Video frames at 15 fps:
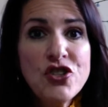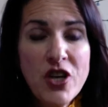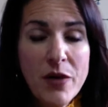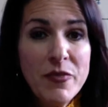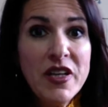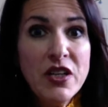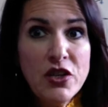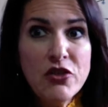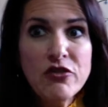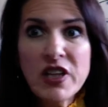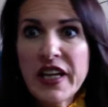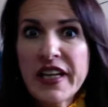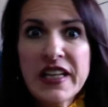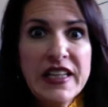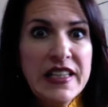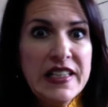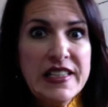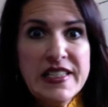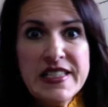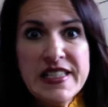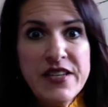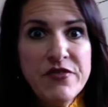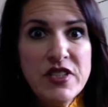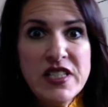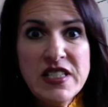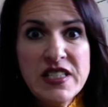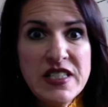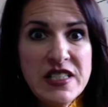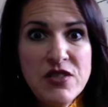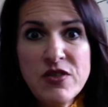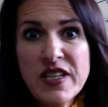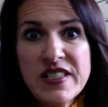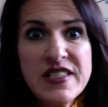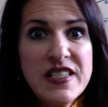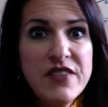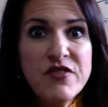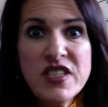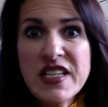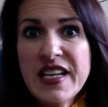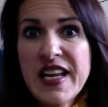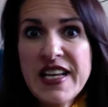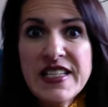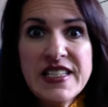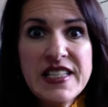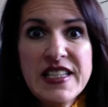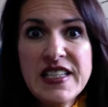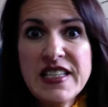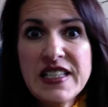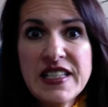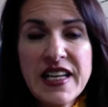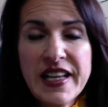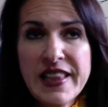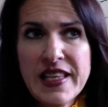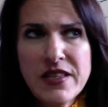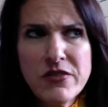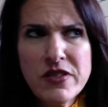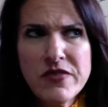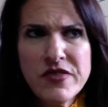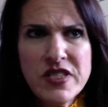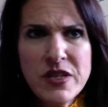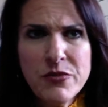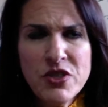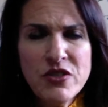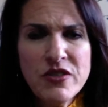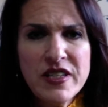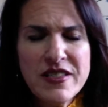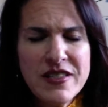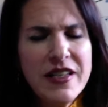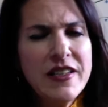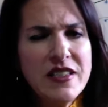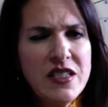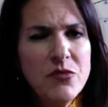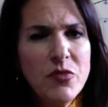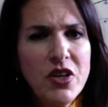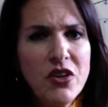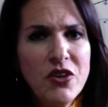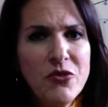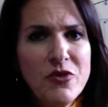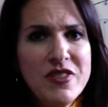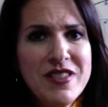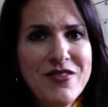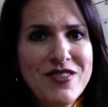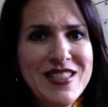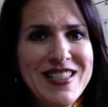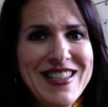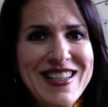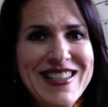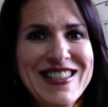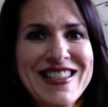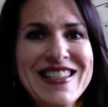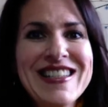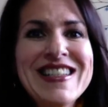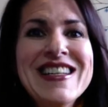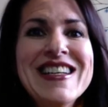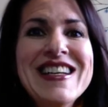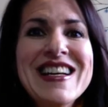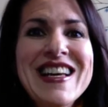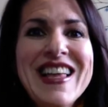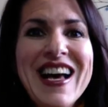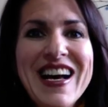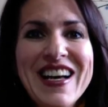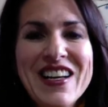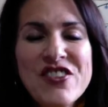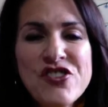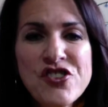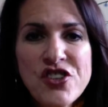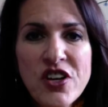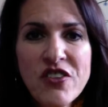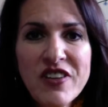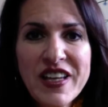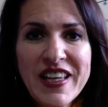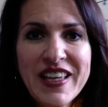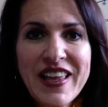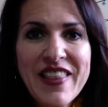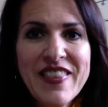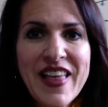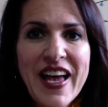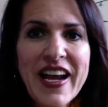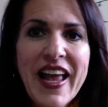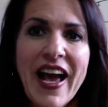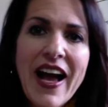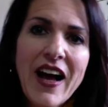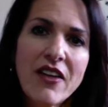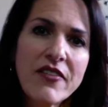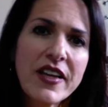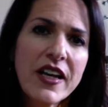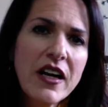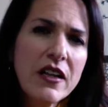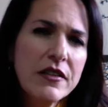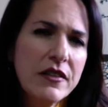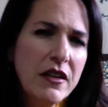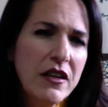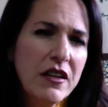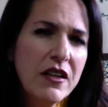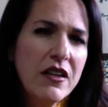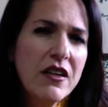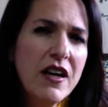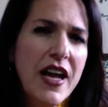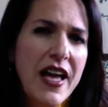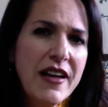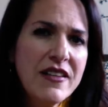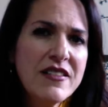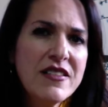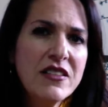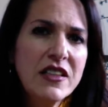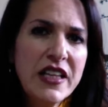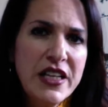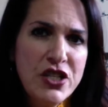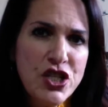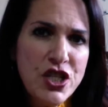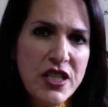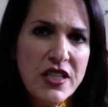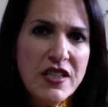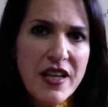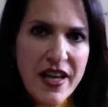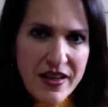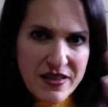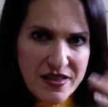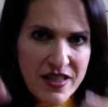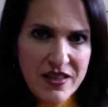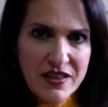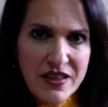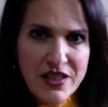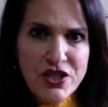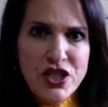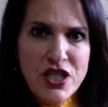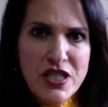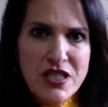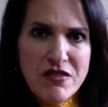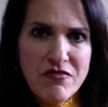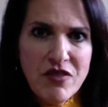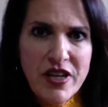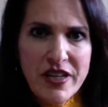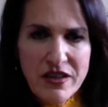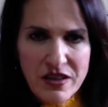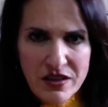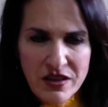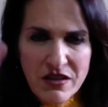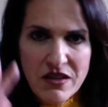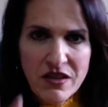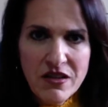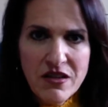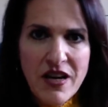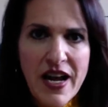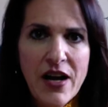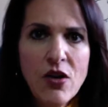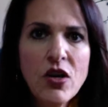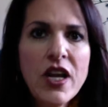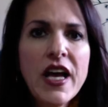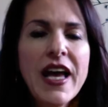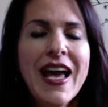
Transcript: I mean, new, like in seven, 2017, 18, I think there's even some in 2019, but I'll go with 17 and 18, uh, showing that having a longer exhalation, exhalation, right, a longer out,